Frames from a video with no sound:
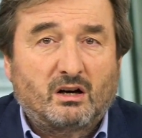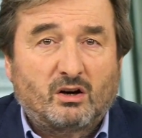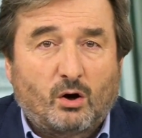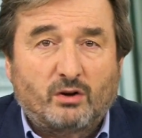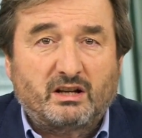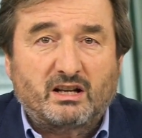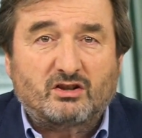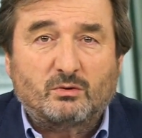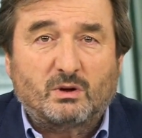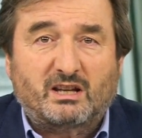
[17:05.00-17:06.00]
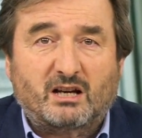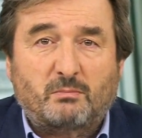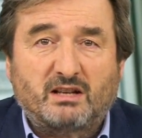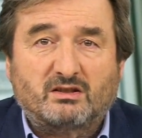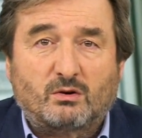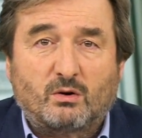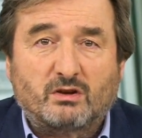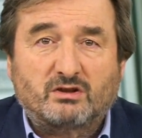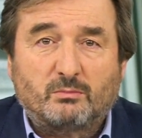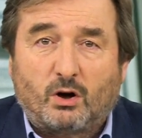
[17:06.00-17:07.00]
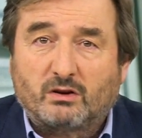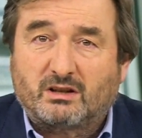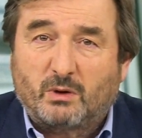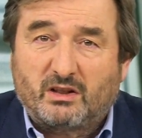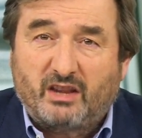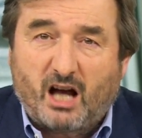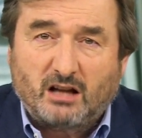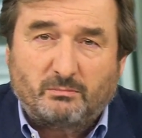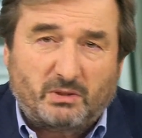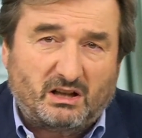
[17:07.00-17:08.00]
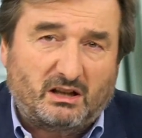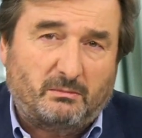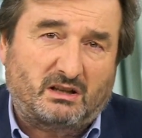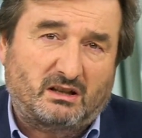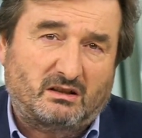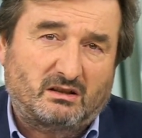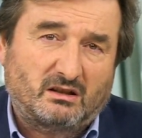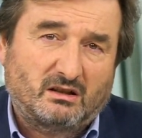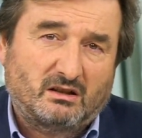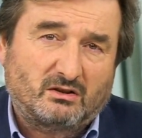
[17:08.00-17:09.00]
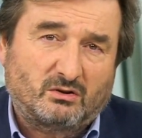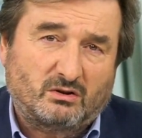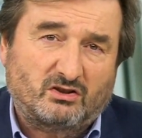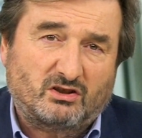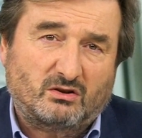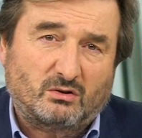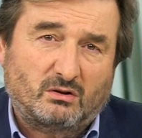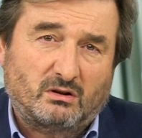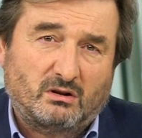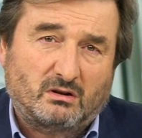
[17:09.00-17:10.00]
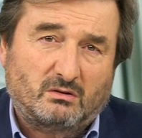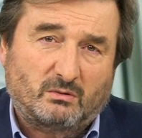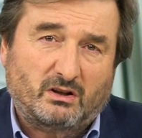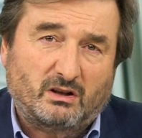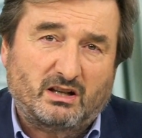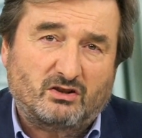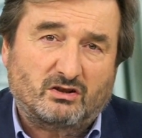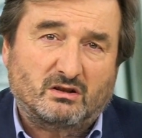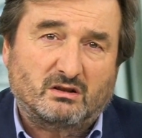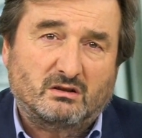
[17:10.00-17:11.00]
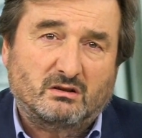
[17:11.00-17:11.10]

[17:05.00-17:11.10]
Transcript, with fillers: coordination will take place across the board. It will not be limited to digital regulation.